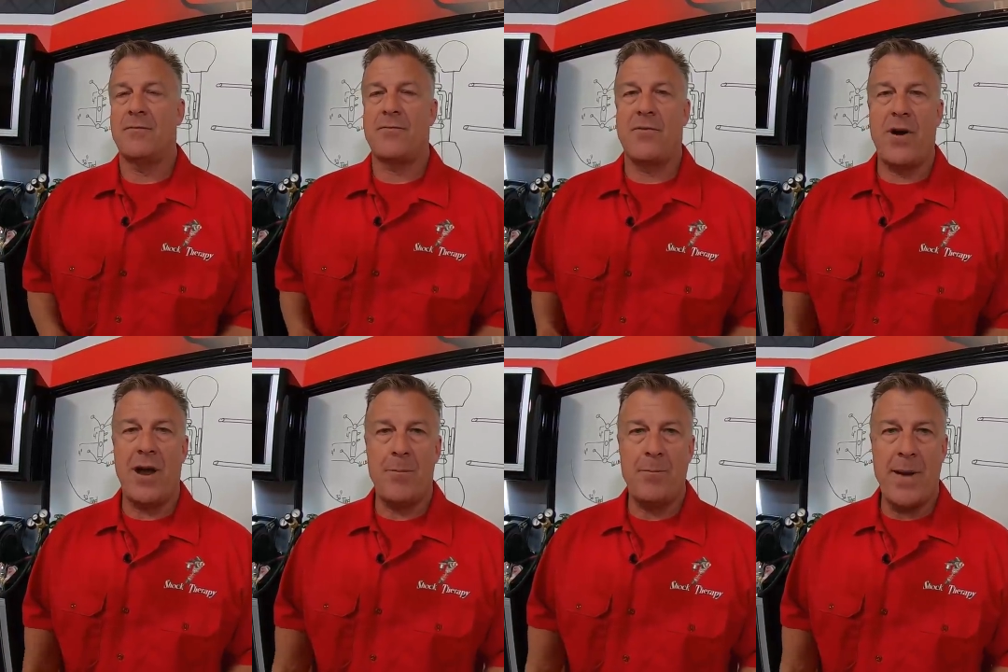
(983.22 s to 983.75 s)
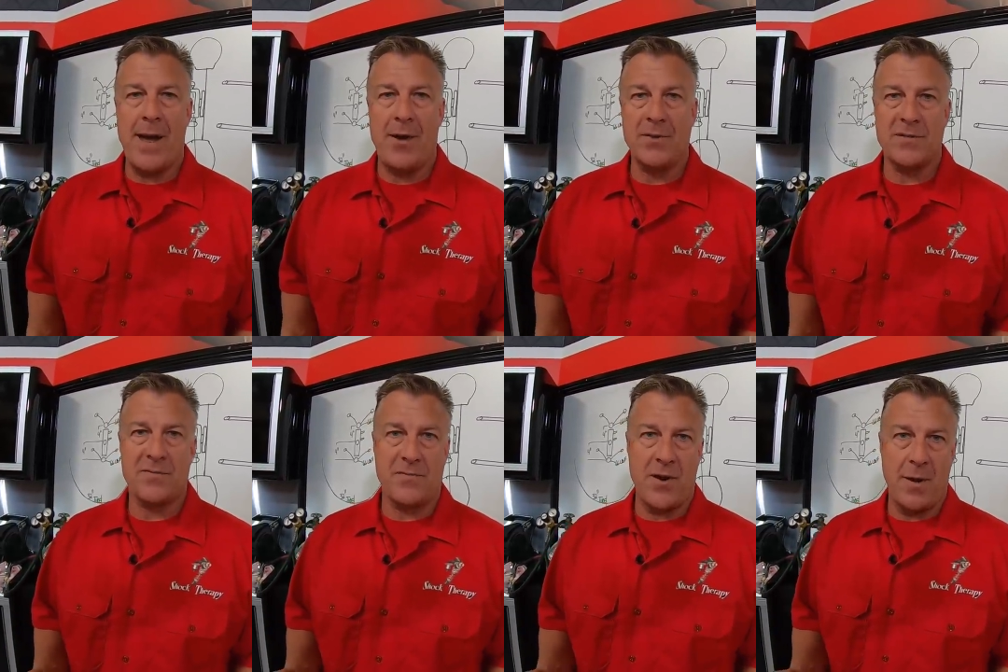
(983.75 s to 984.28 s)
Frame
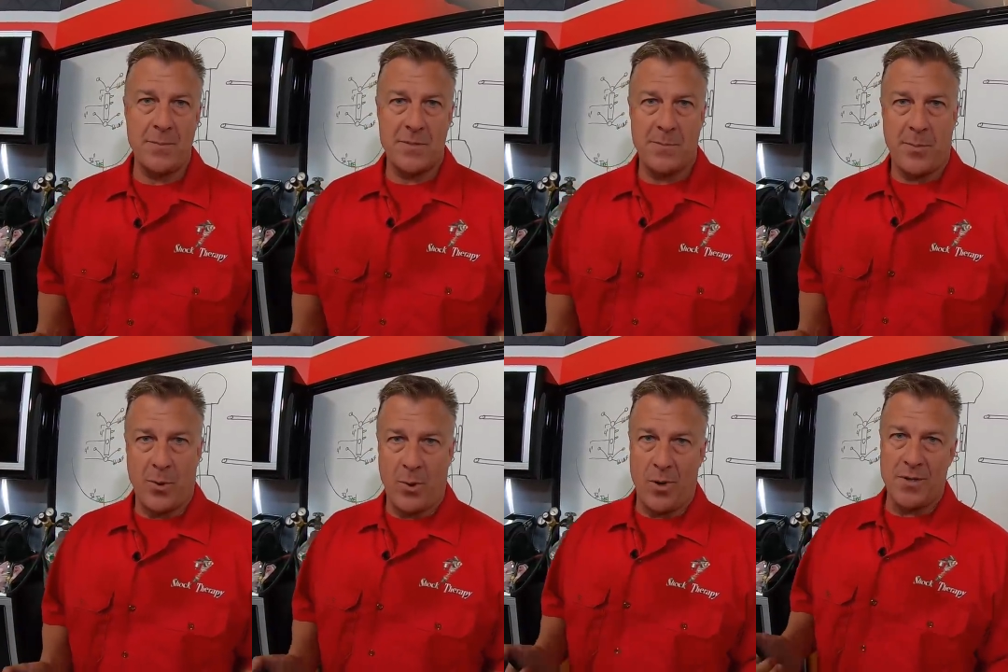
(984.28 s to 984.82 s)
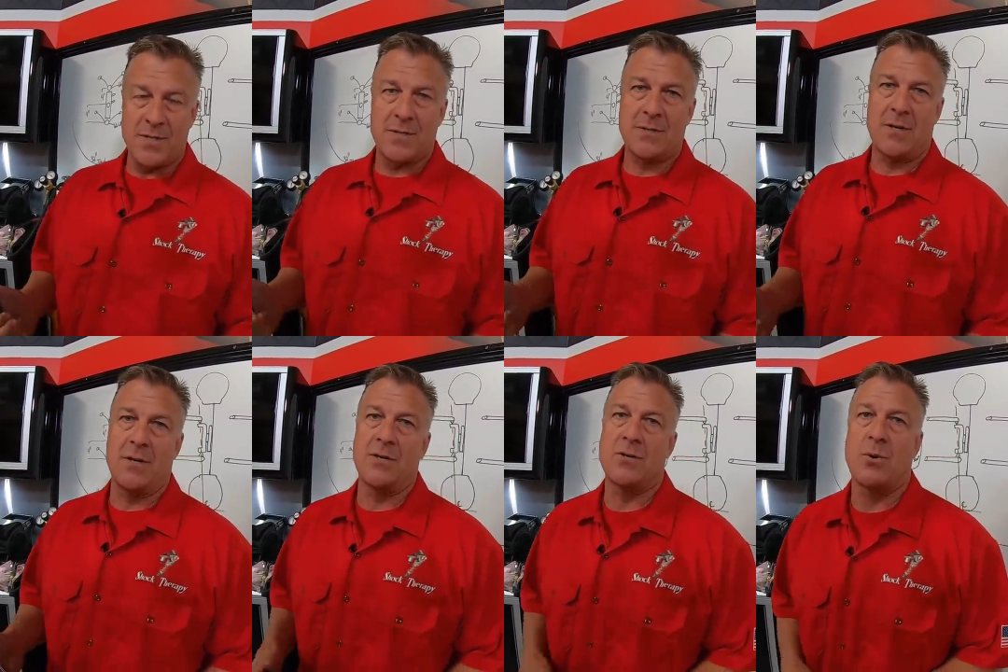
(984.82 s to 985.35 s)
mounts, frame supports,
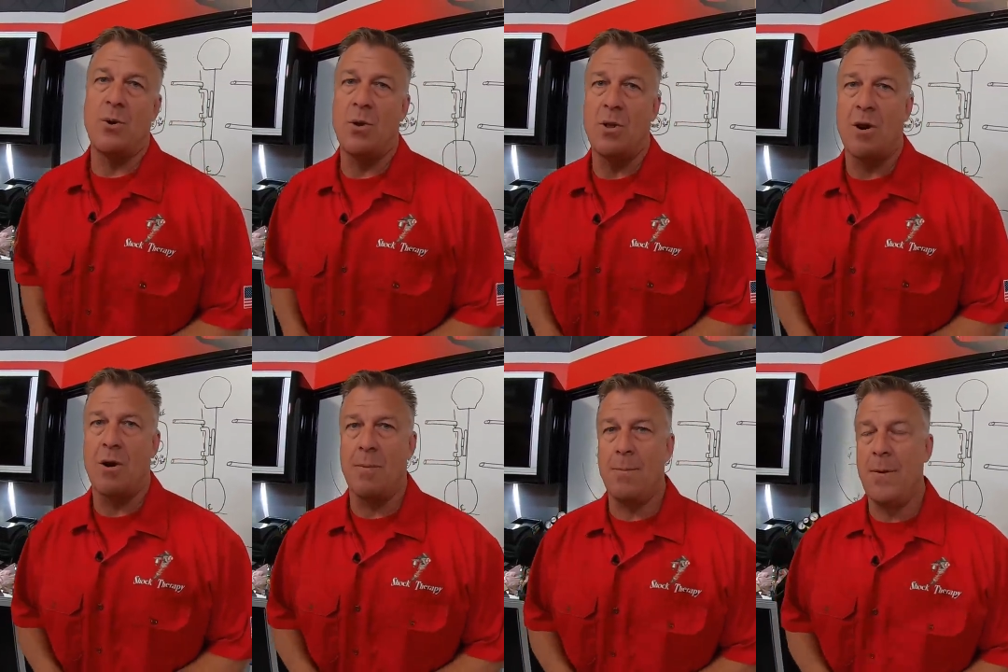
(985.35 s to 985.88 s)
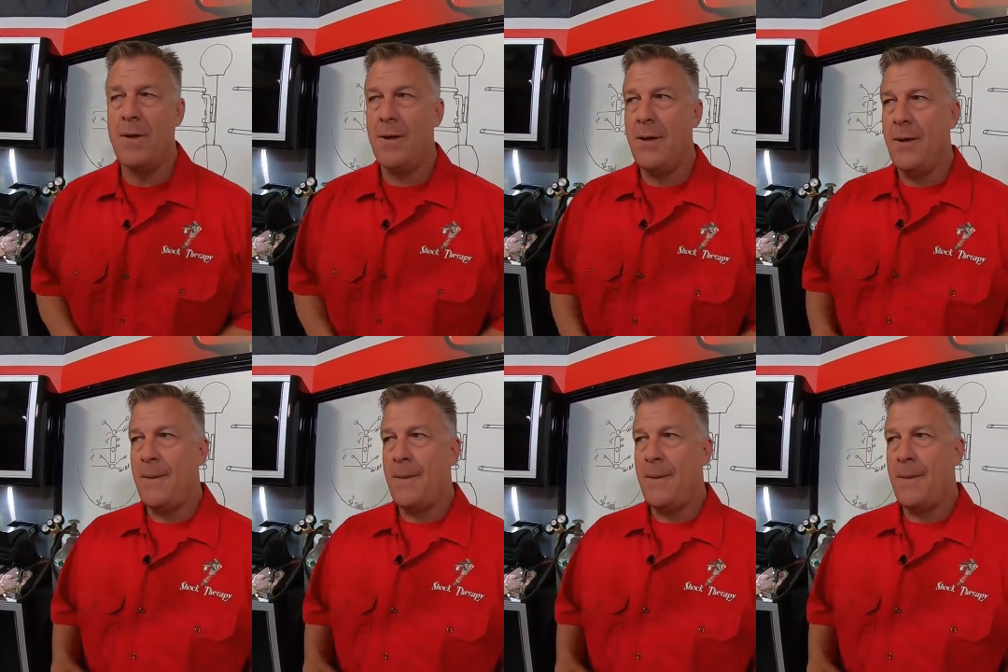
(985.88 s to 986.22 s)
control arm